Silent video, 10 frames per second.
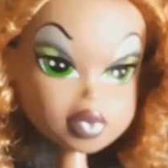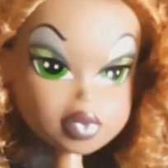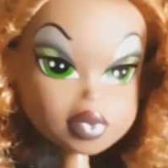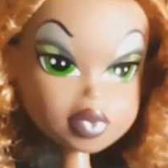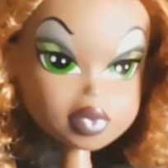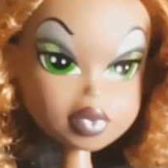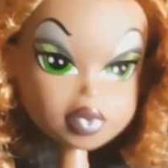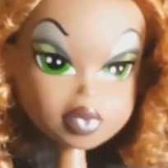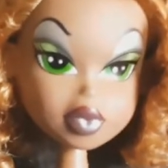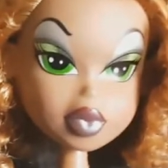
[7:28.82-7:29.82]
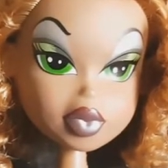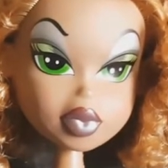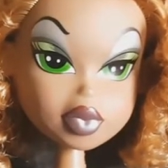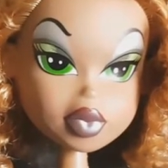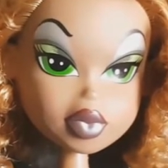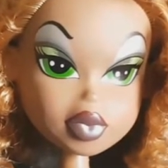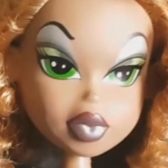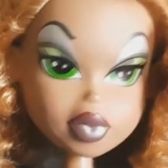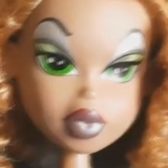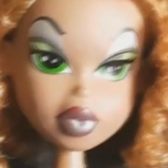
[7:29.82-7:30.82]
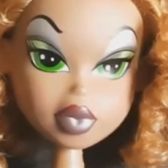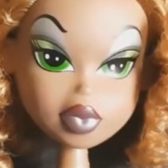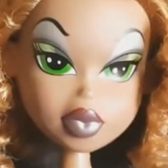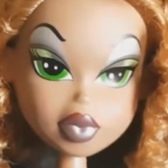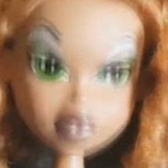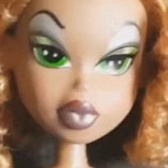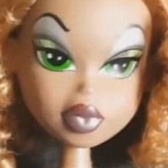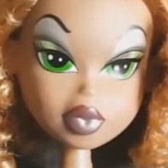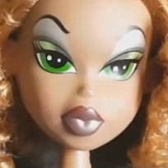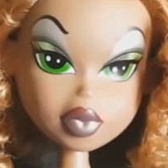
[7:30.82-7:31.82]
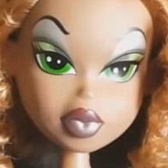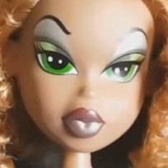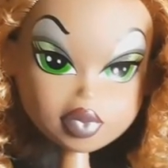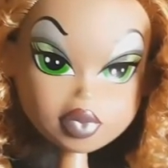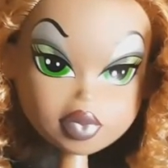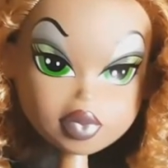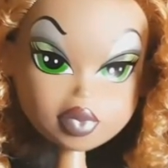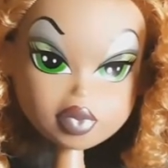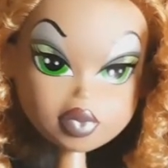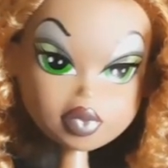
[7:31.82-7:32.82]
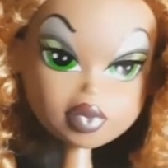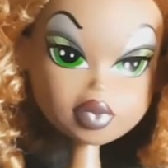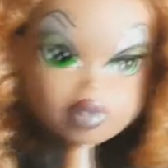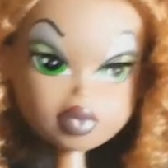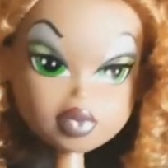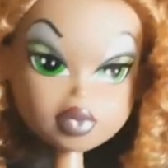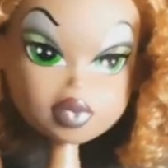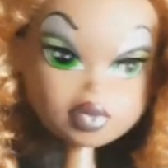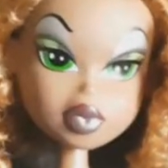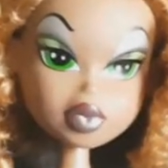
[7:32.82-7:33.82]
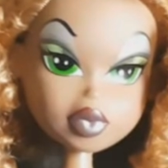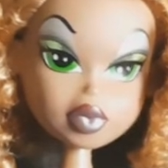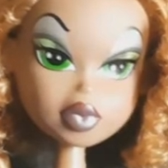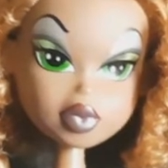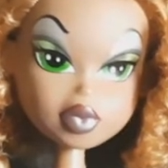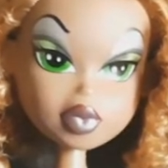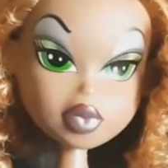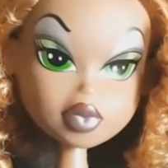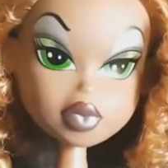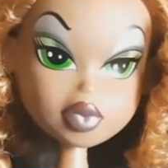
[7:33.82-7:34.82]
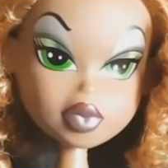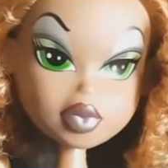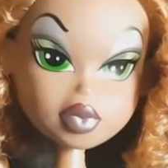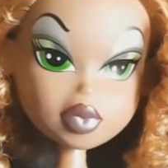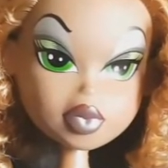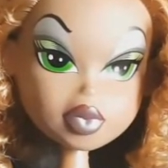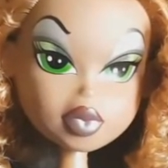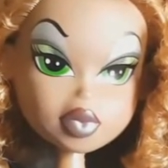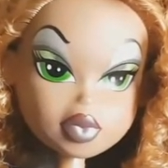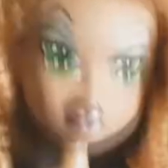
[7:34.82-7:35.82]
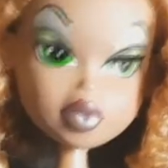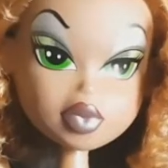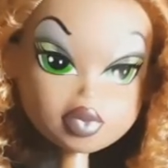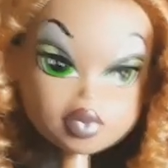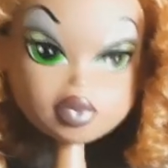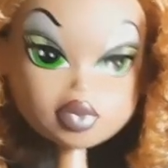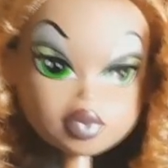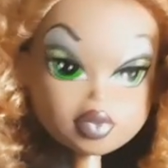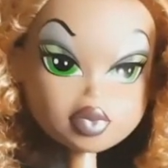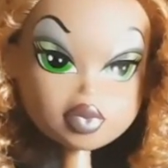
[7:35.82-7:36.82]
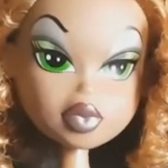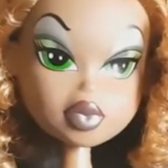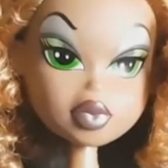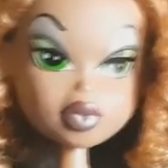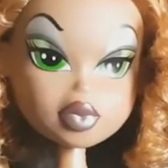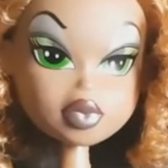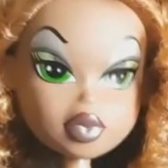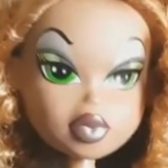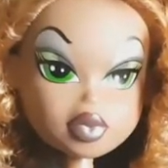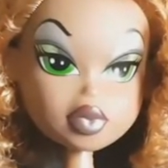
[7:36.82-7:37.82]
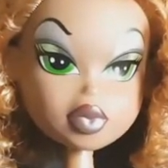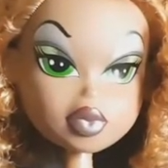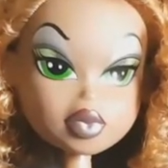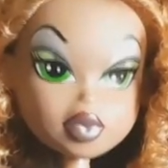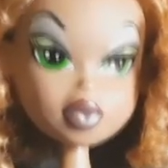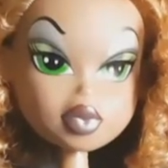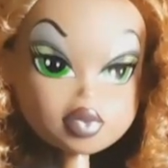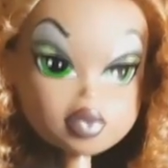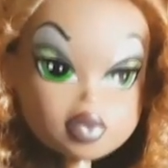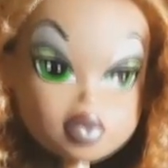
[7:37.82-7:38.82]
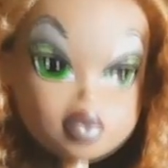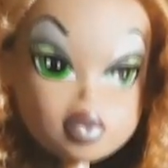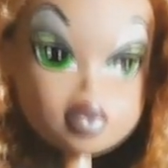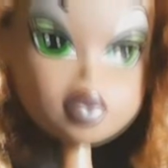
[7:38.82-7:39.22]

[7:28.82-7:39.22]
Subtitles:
Overall, guys, I'm blown away. If this is a bootleg of some sort, which I'm assuming it kind of has to obviously be, it is the highest quality, best bootleg I have